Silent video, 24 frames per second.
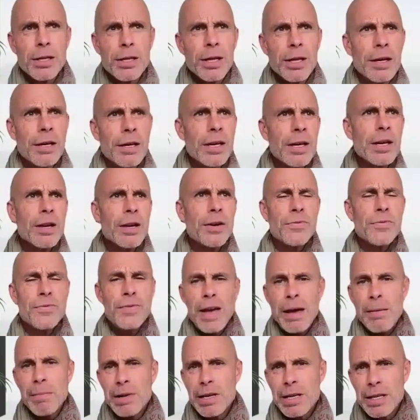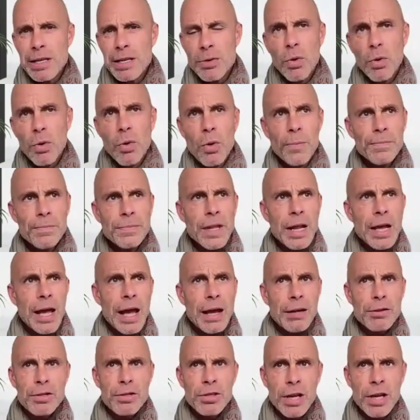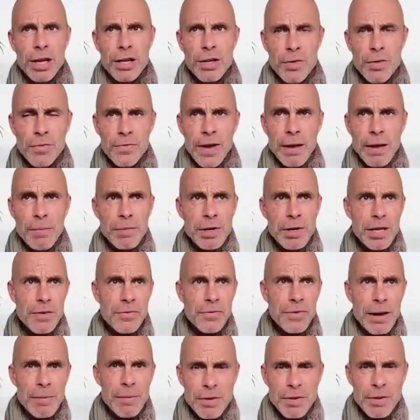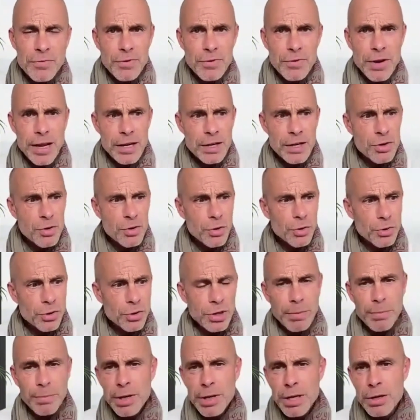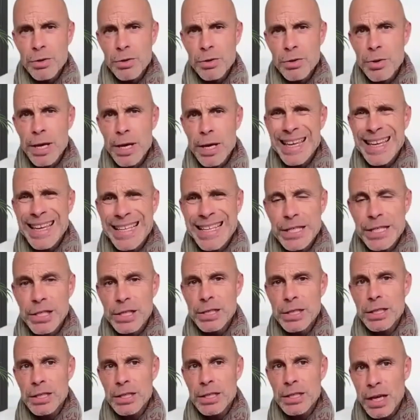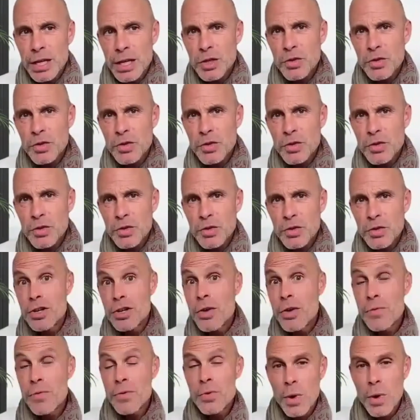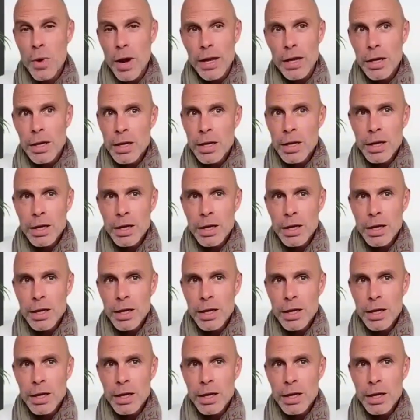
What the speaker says: in the family or outside your family, a family friend or somebody who is successful in a different way.